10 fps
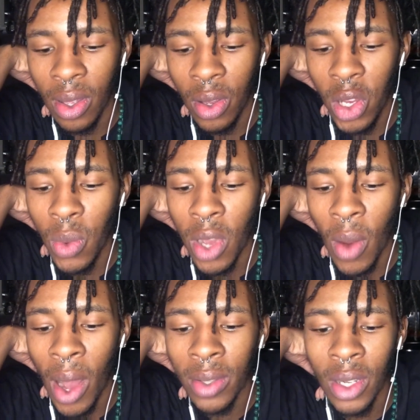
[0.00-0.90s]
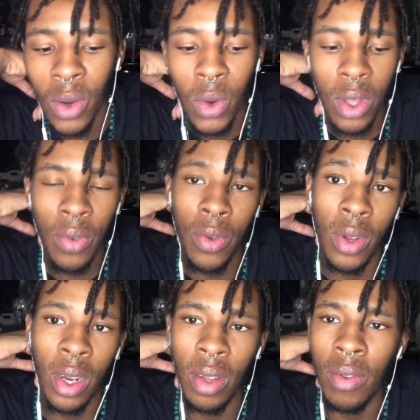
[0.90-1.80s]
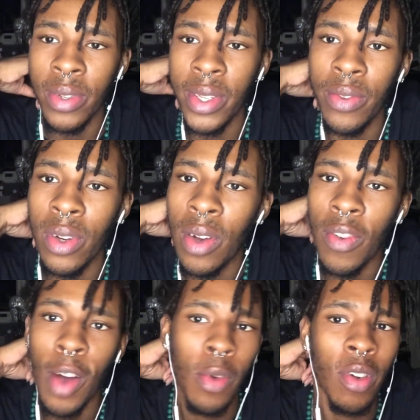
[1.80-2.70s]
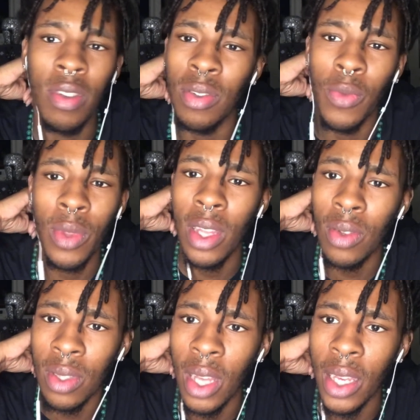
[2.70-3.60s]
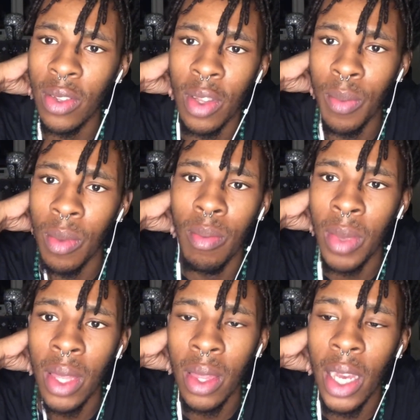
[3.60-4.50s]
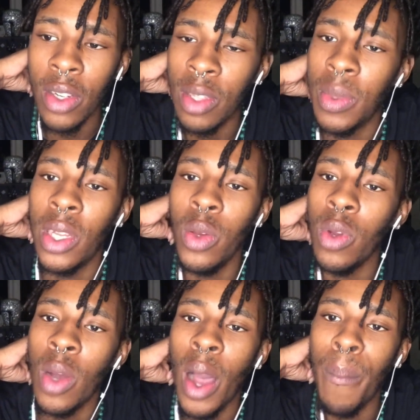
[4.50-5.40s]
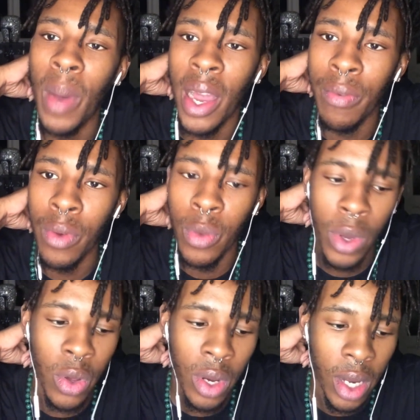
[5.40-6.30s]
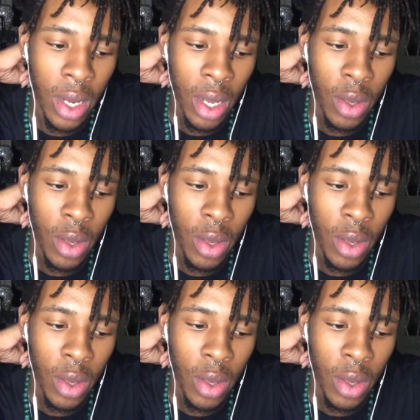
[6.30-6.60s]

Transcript: You will go out and cut the food, and obviously if you're not a farmer or someone that does that, it doesn't mean that. It just means that you'll go out and buy food when you need it.